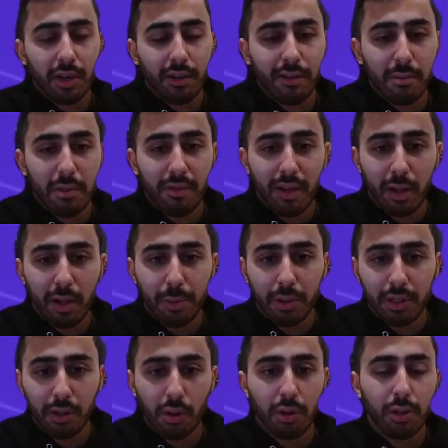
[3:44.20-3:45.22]
from developers
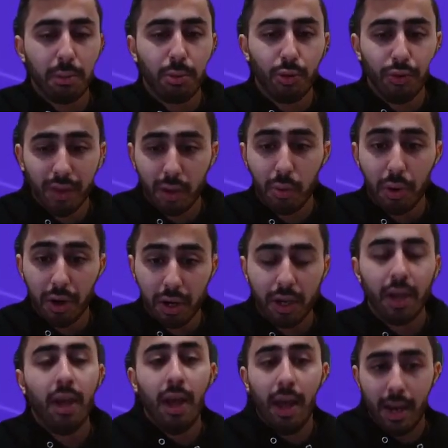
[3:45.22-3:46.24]
in order to improve their
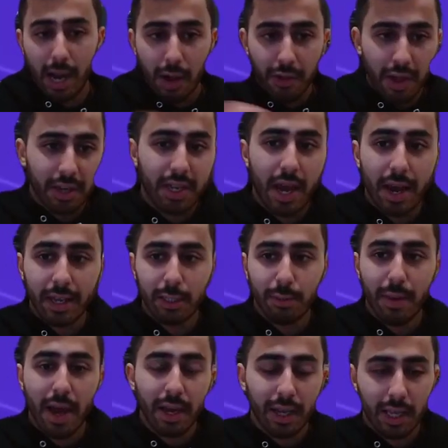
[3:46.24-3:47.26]
work and how that ties
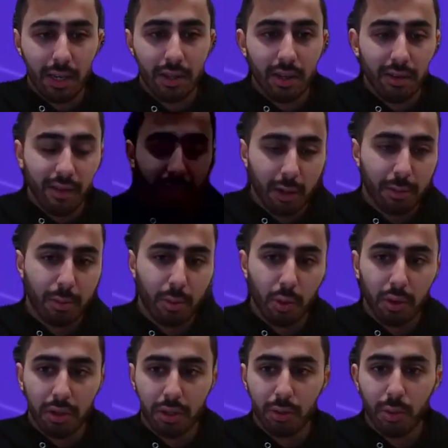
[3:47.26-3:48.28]
back into the developer portal as